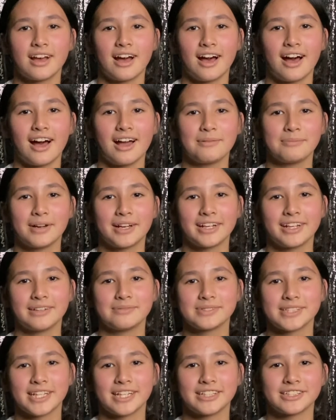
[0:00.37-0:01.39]
Hi, my
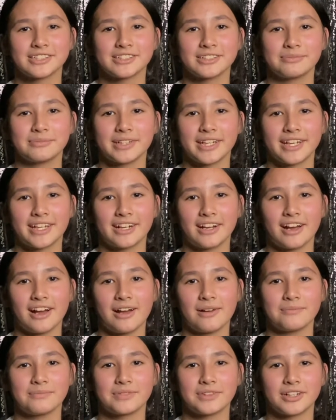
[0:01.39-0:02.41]
name is Angelique Miana.
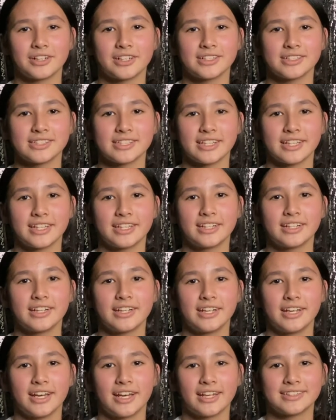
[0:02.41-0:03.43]
I'm 13
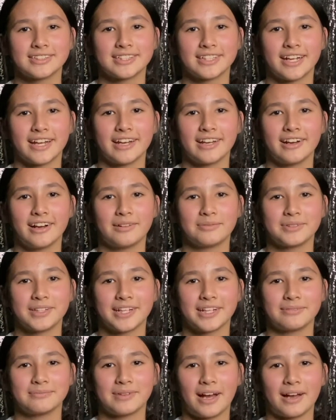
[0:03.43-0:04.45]
and today I'm
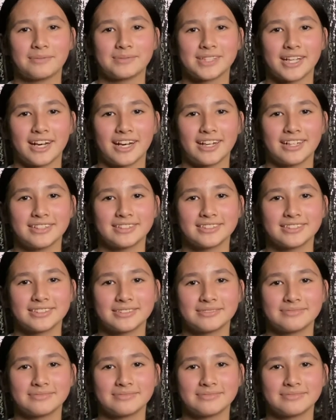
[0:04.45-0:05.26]
getting baptized.